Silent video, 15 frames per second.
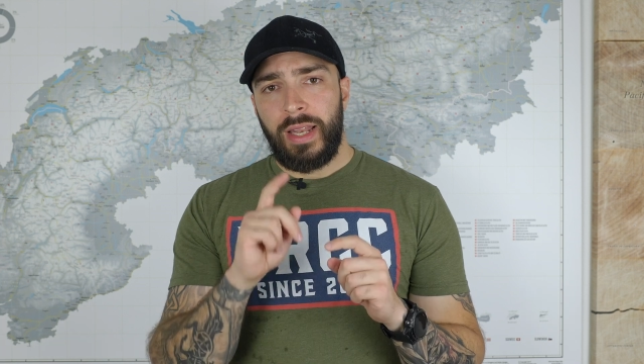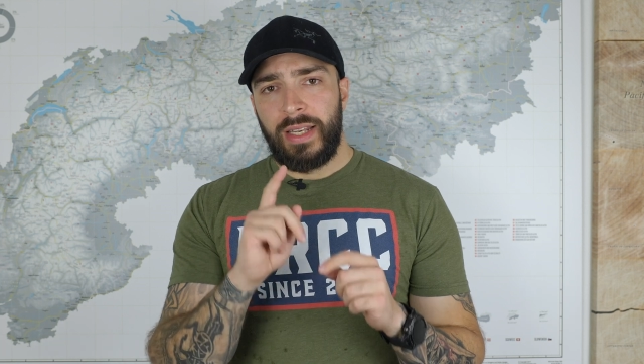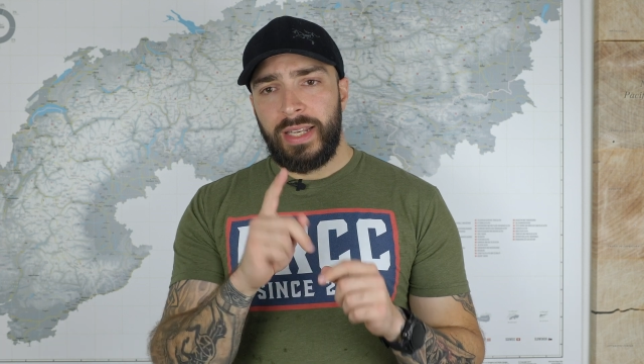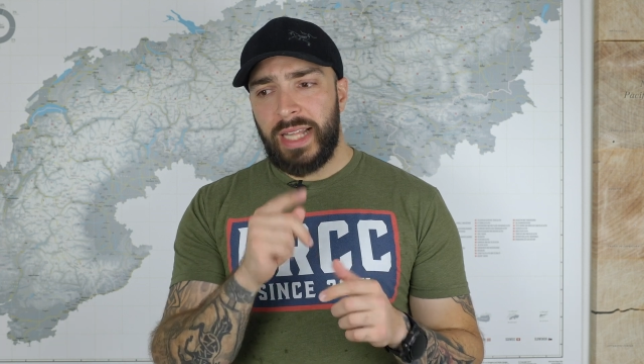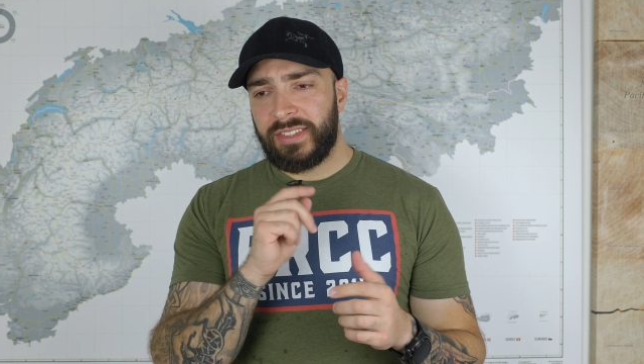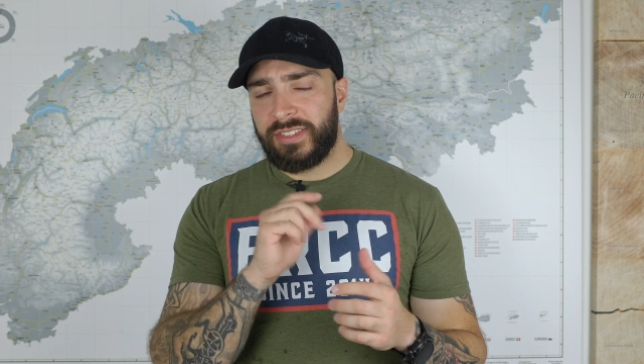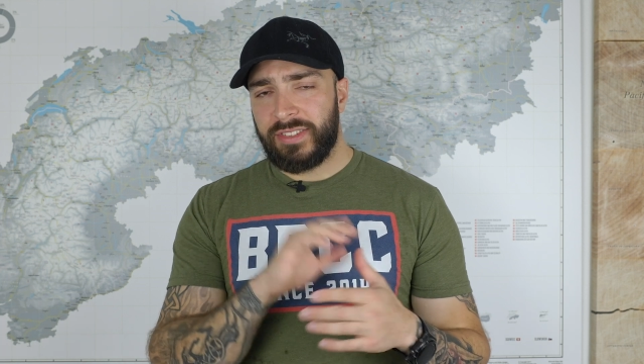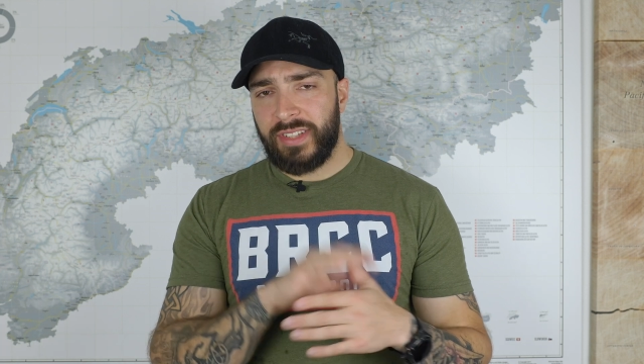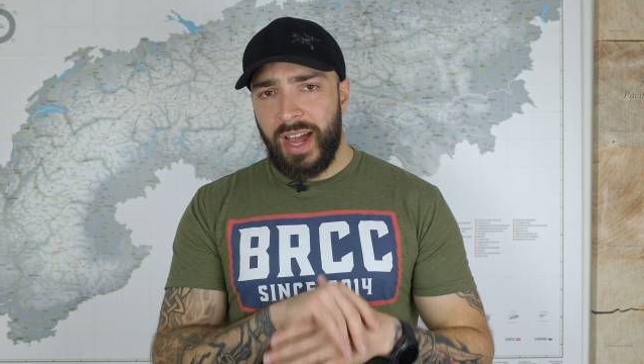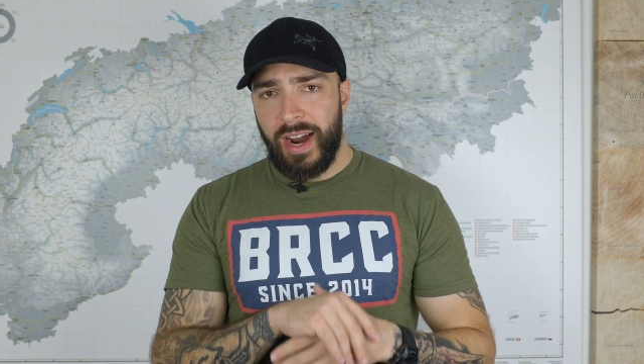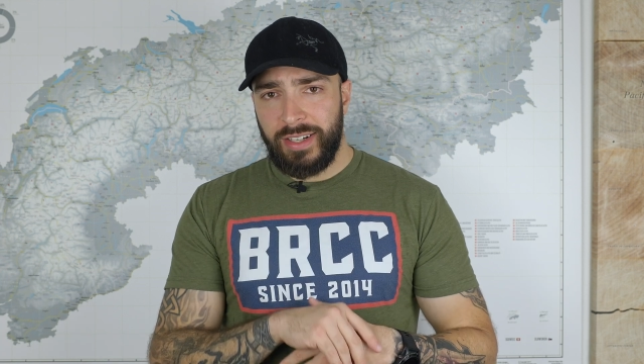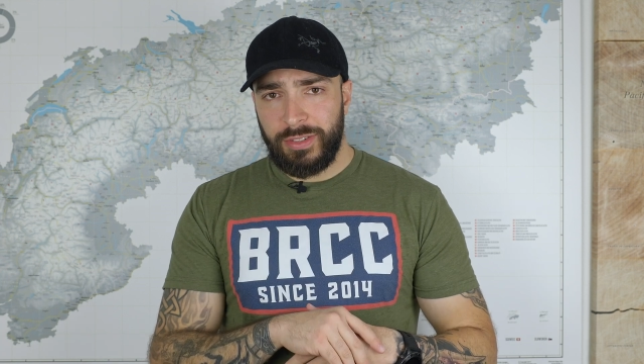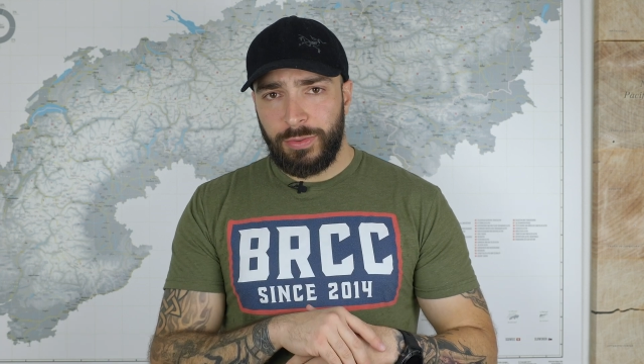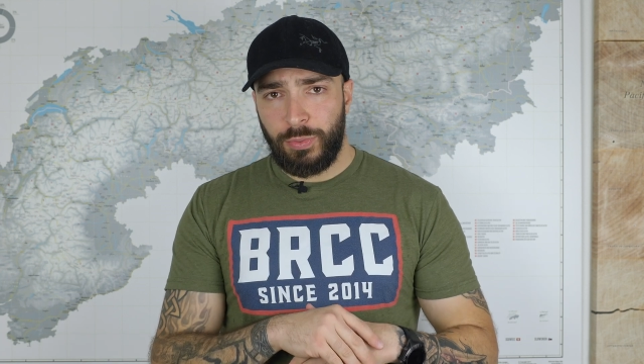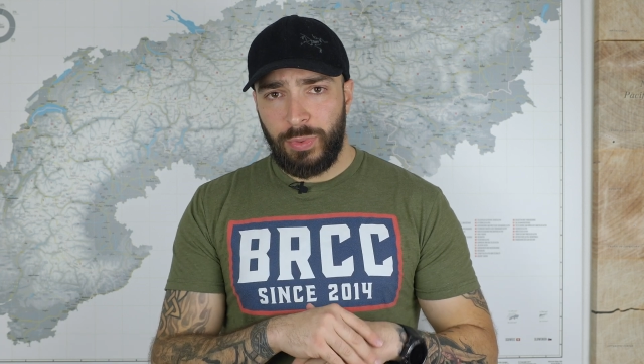Let's
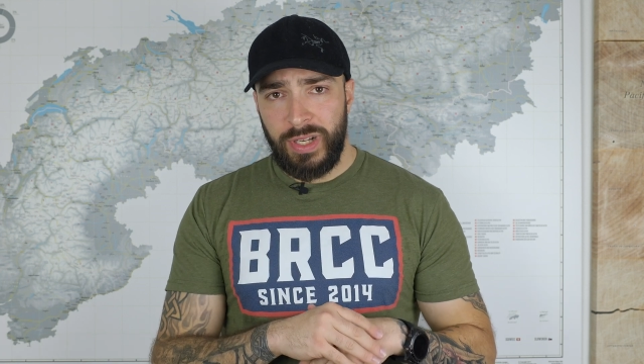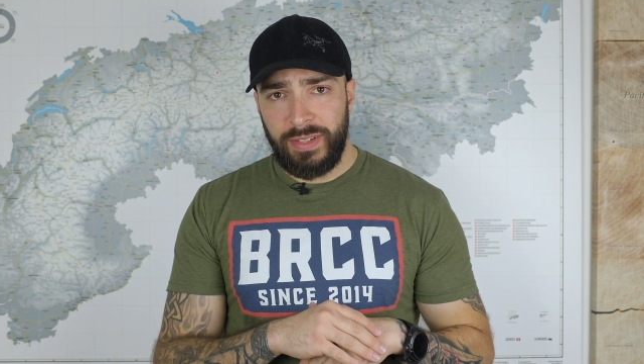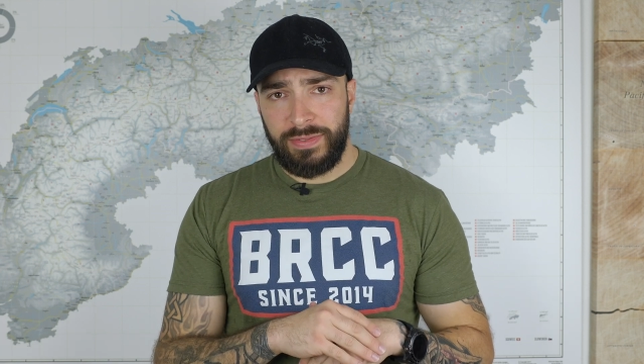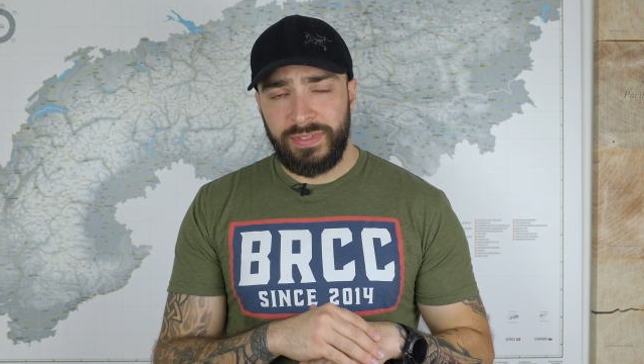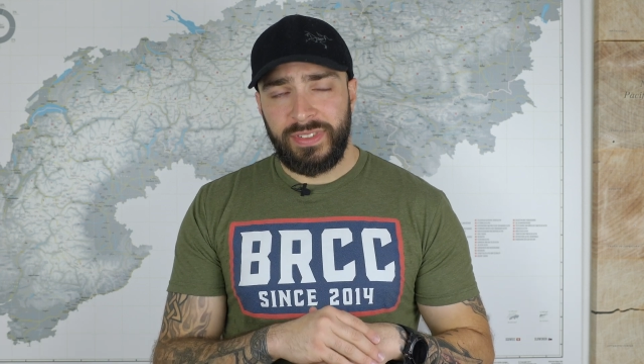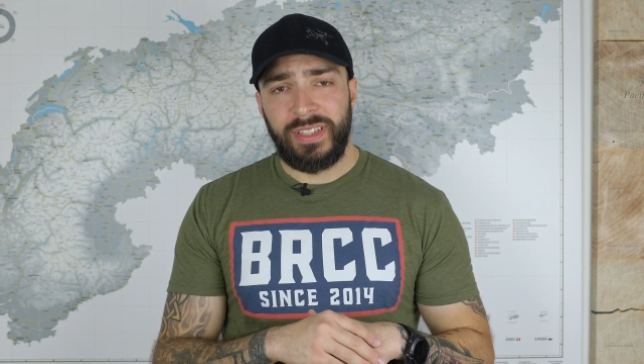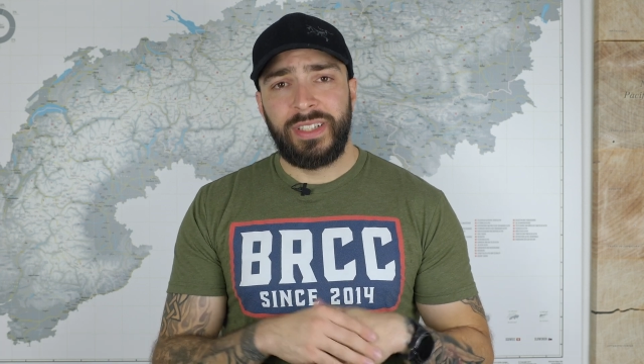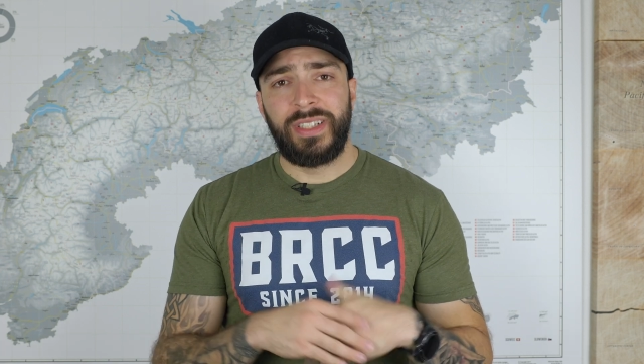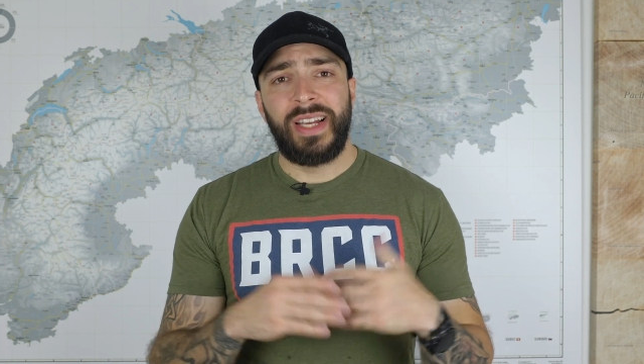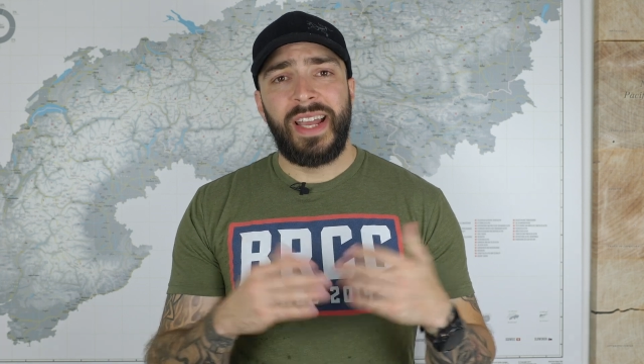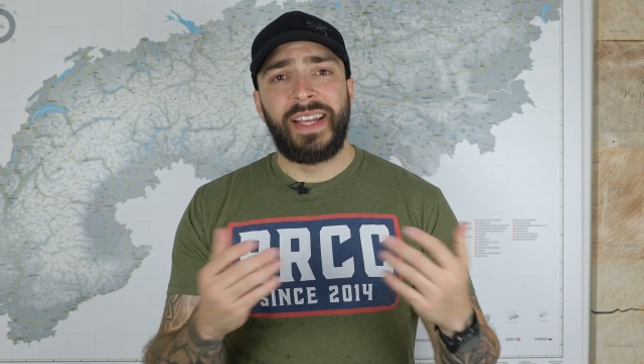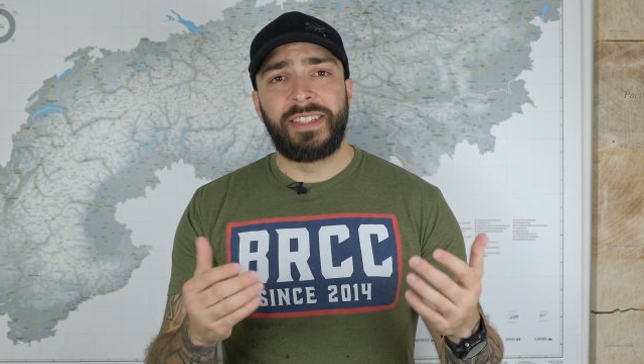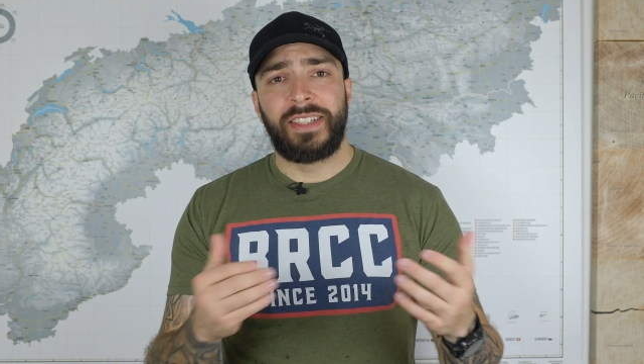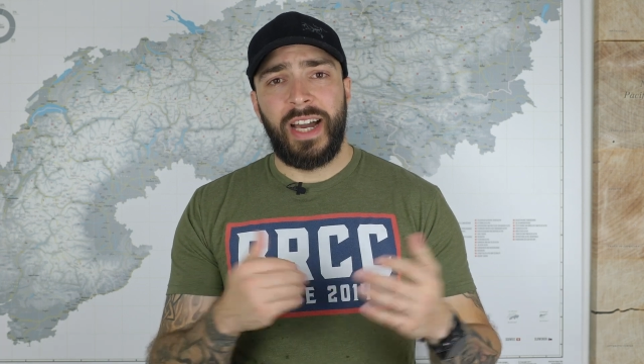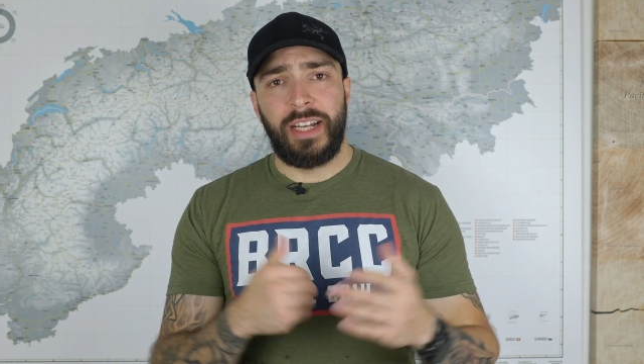start with the
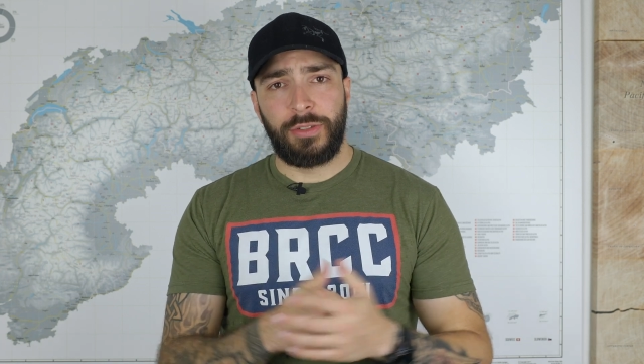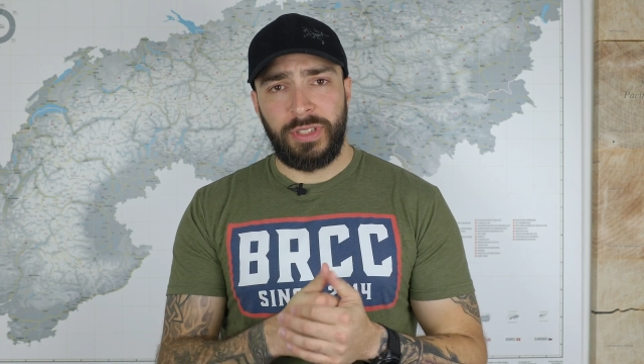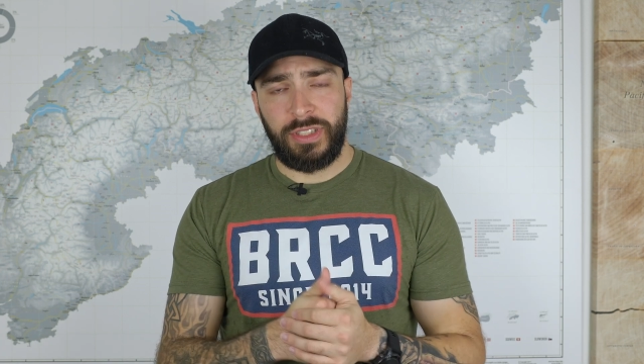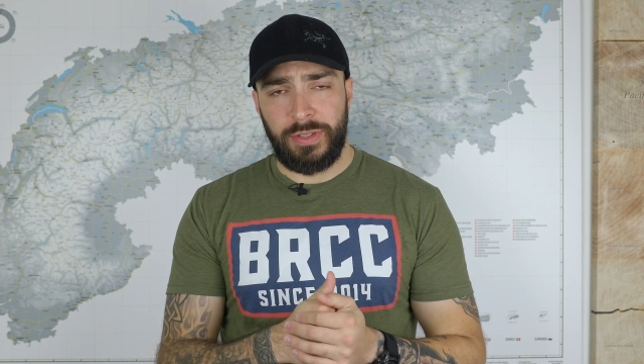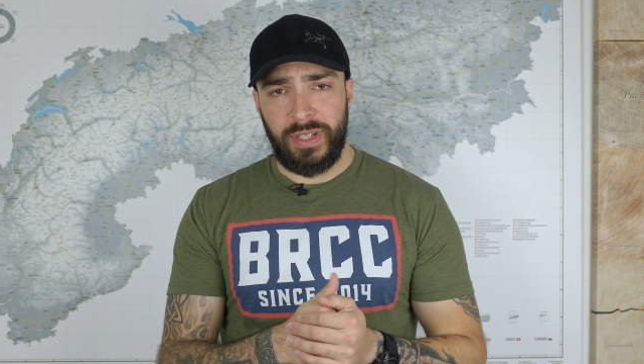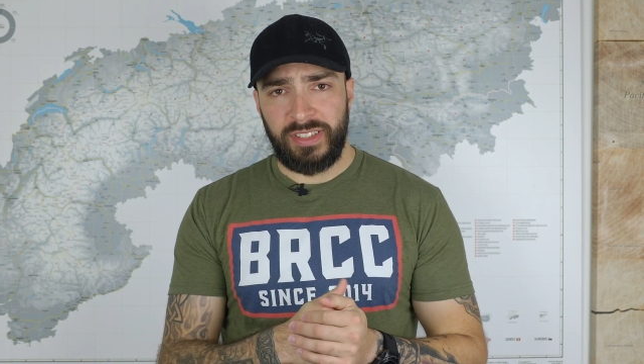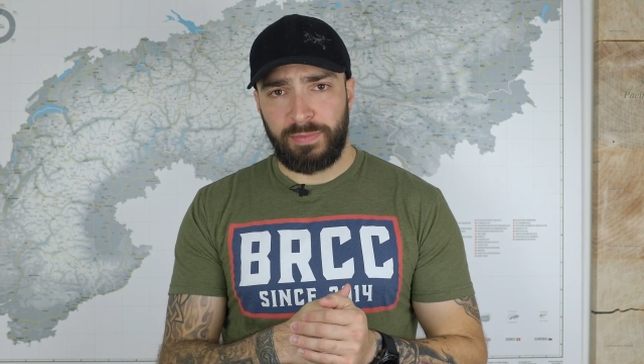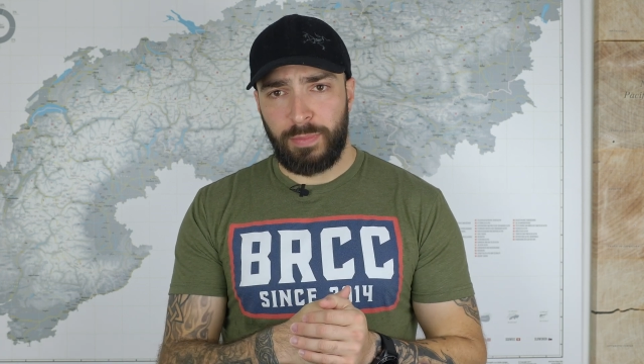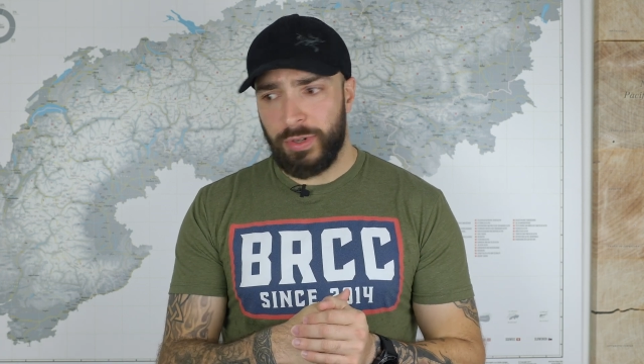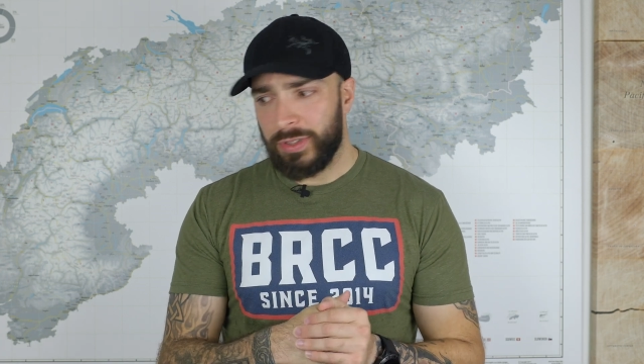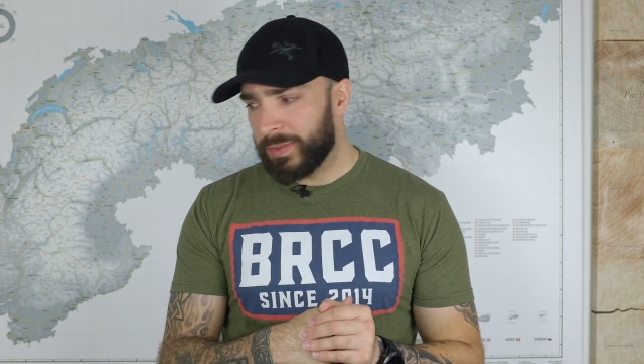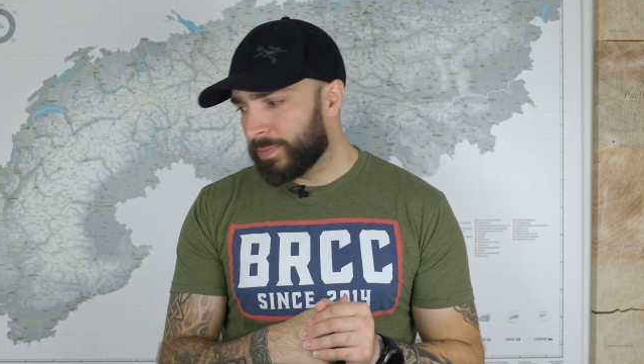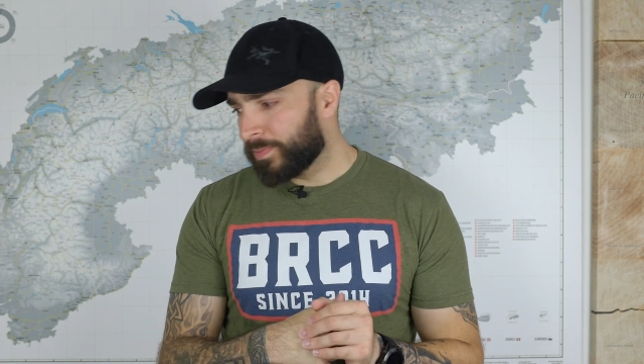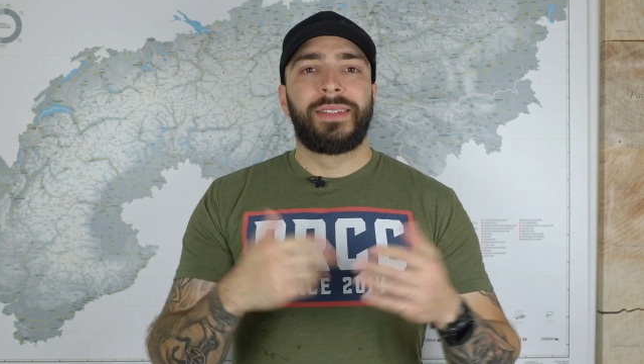in-country transport.